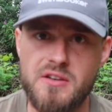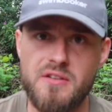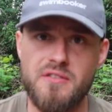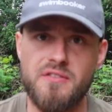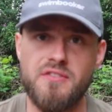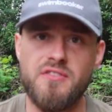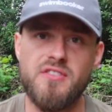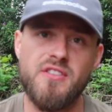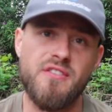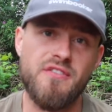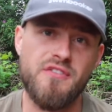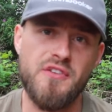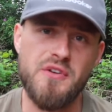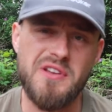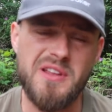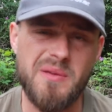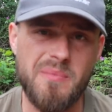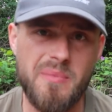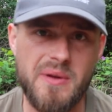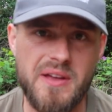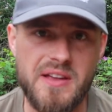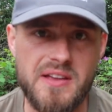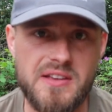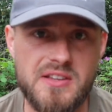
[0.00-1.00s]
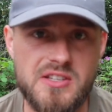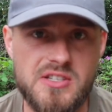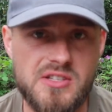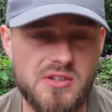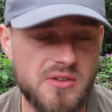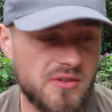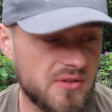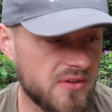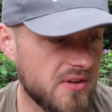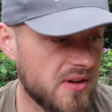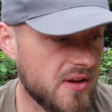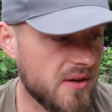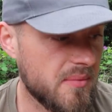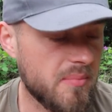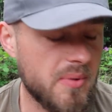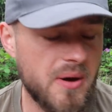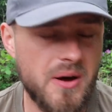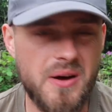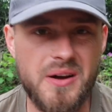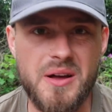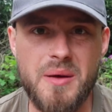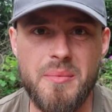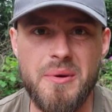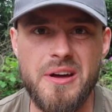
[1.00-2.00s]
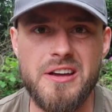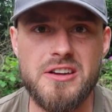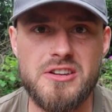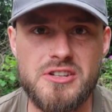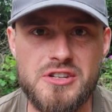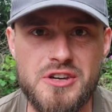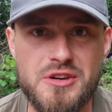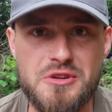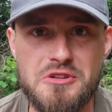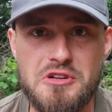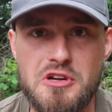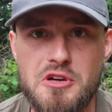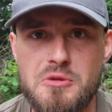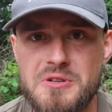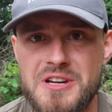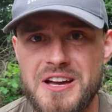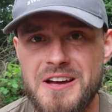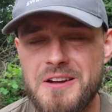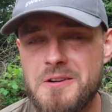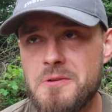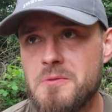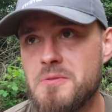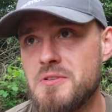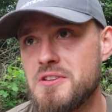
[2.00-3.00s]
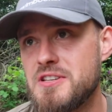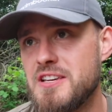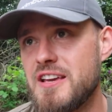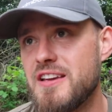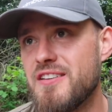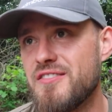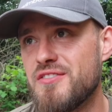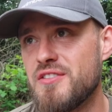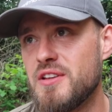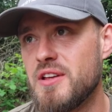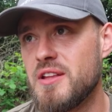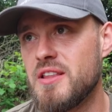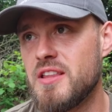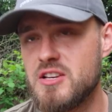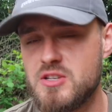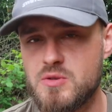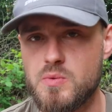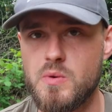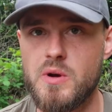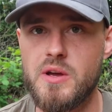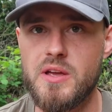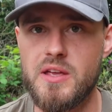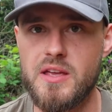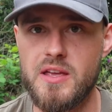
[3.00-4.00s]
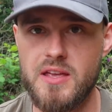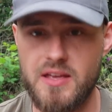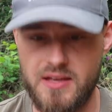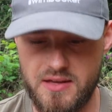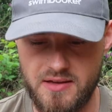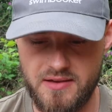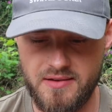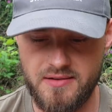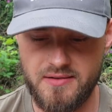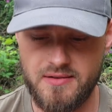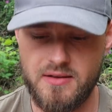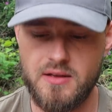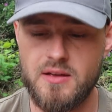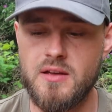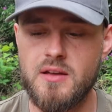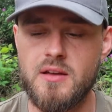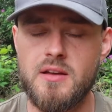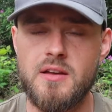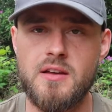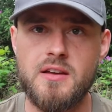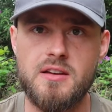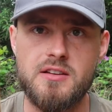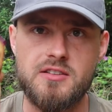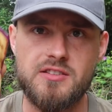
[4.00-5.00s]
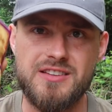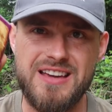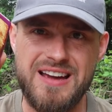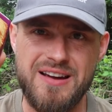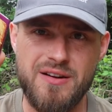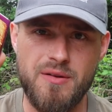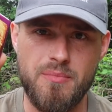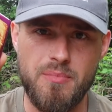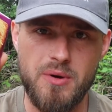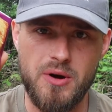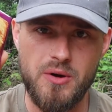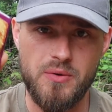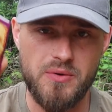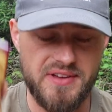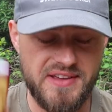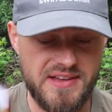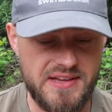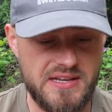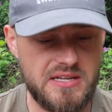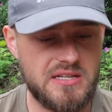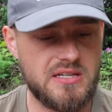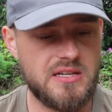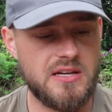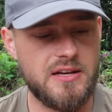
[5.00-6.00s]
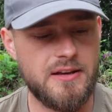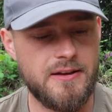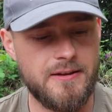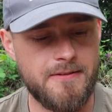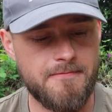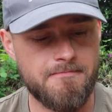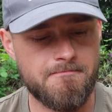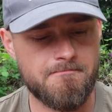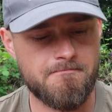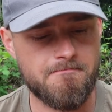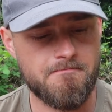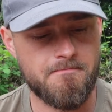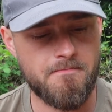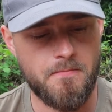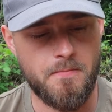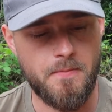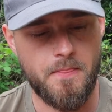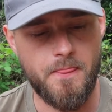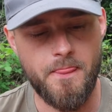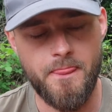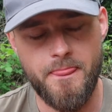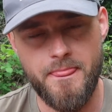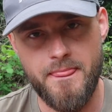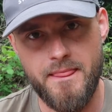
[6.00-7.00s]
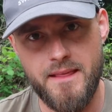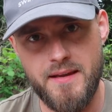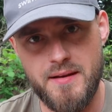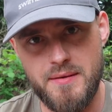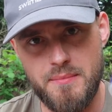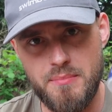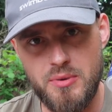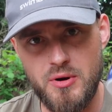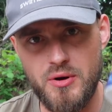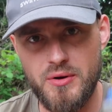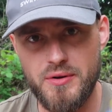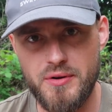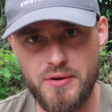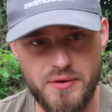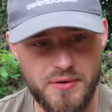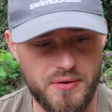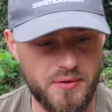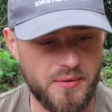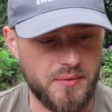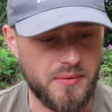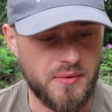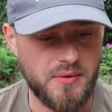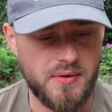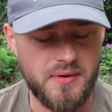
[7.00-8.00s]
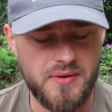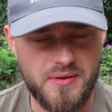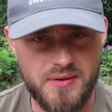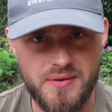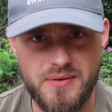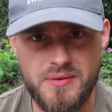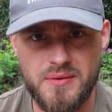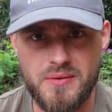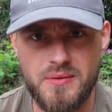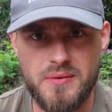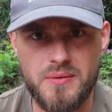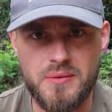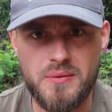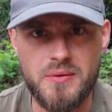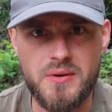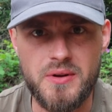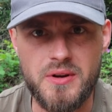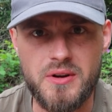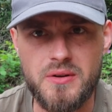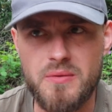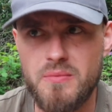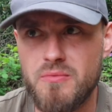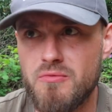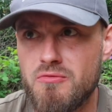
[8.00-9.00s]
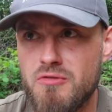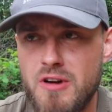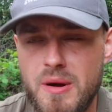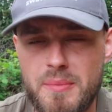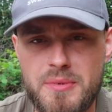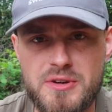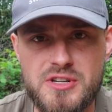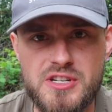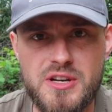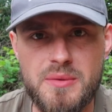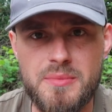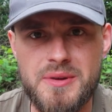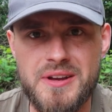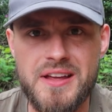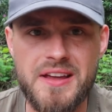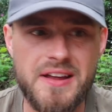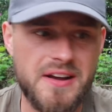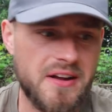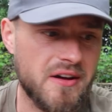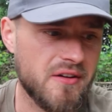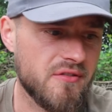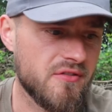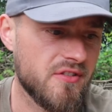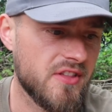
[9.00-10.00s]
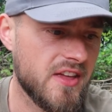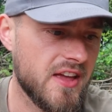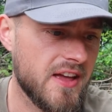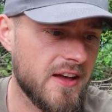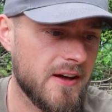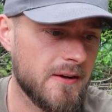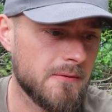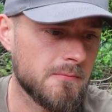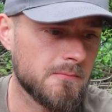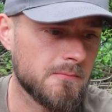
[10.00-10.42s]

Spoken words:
of the foodie bits on the Parker Baits YouTube channel this evening, this week. It's Garibaldi's and pot noodle. All the rubbish I've been eating over the